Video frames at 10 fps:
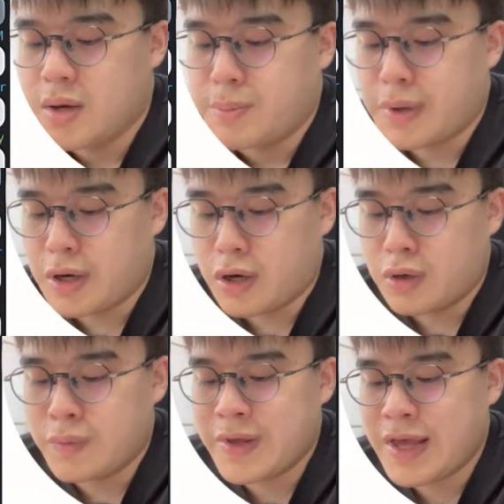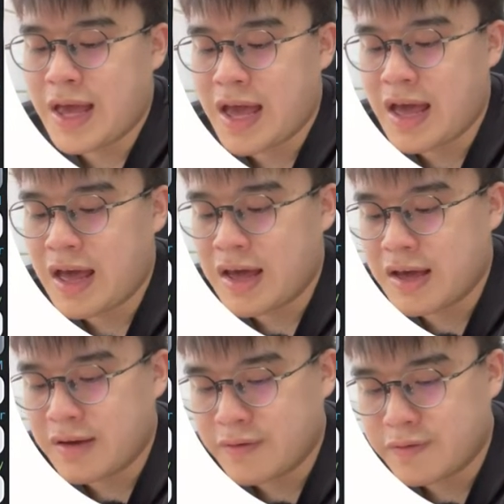but all we
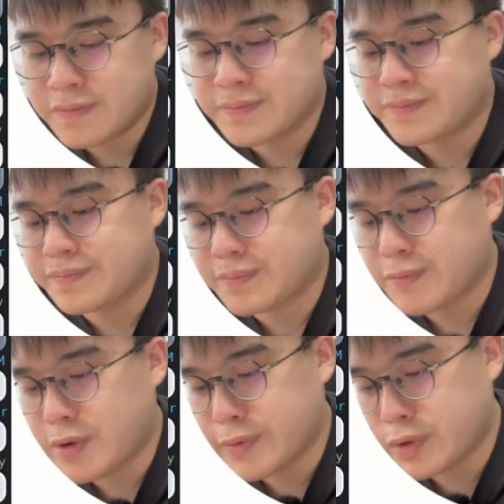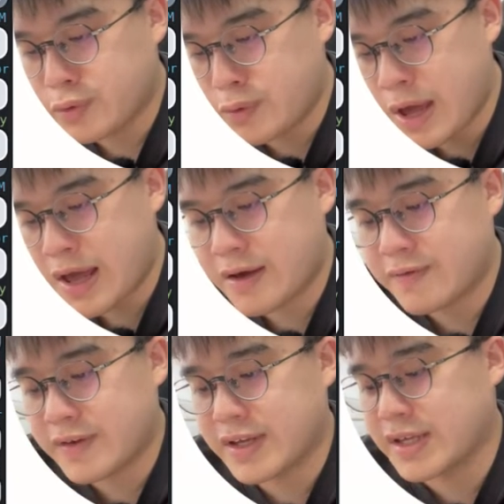have, what we do
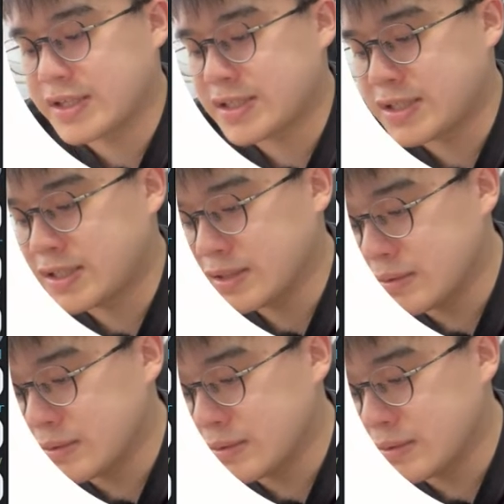have is the